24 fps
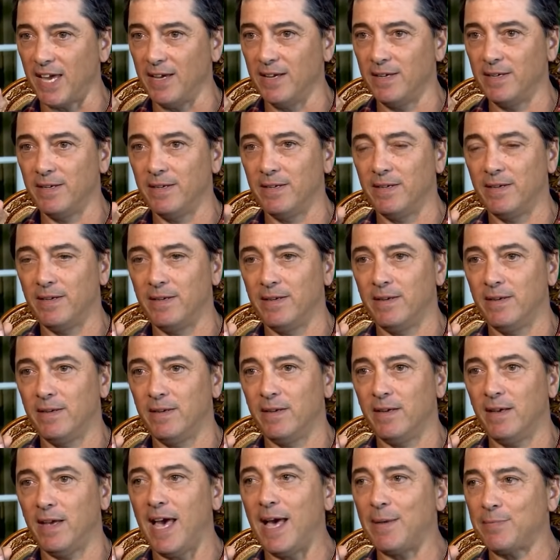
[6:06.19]
after
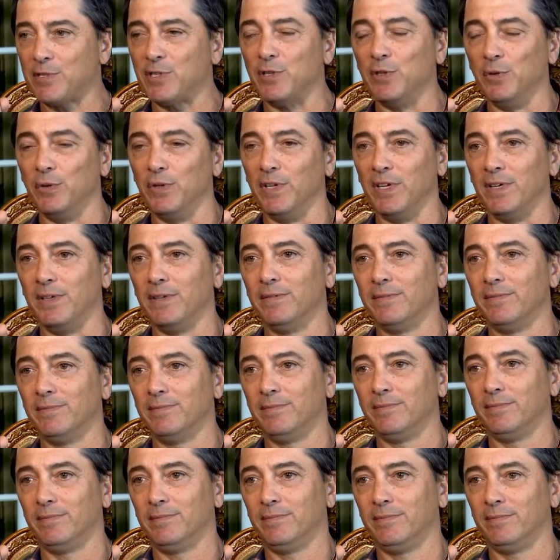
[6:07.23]
making a joke at
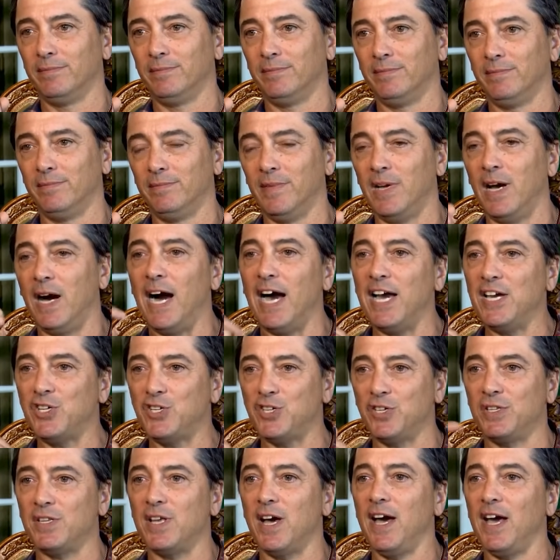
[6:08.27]
then First Lady
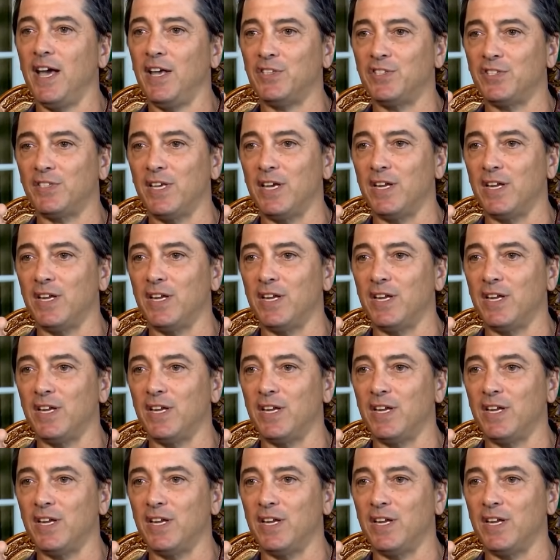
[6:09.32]
Michelle Obama's